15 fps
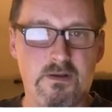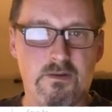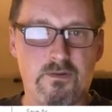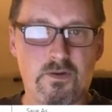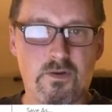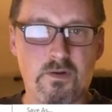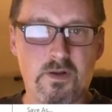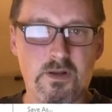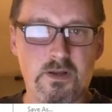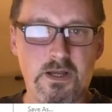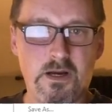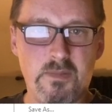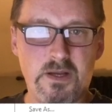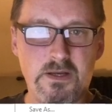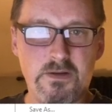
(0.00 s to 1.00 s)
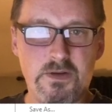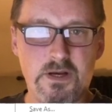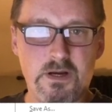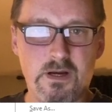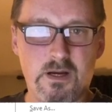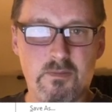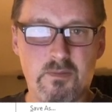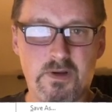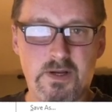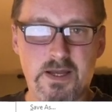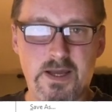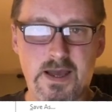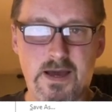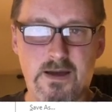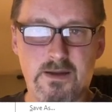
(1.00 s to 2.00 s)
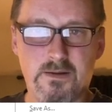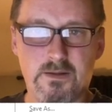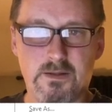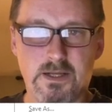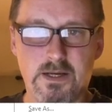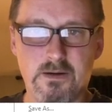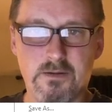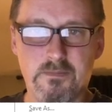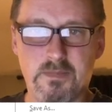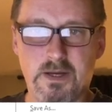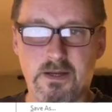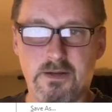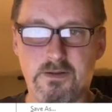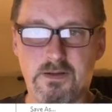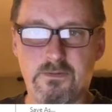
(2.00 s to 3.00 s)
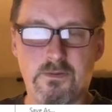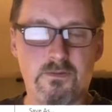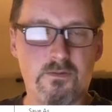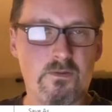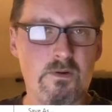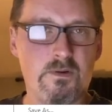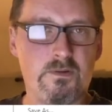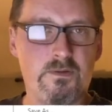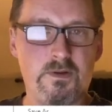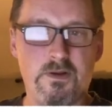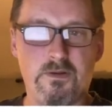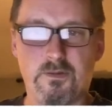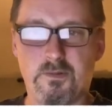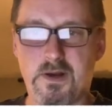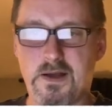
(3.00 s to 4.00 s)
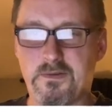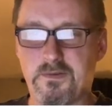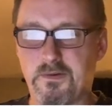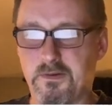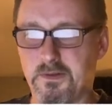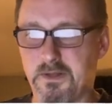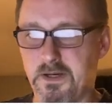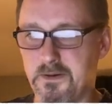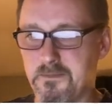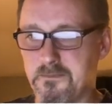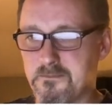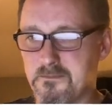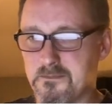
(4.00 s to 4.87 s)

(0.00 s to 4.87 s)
So go to the layer menu here, and we're going to add a layer, and a TIFF, of course, is a raster layer.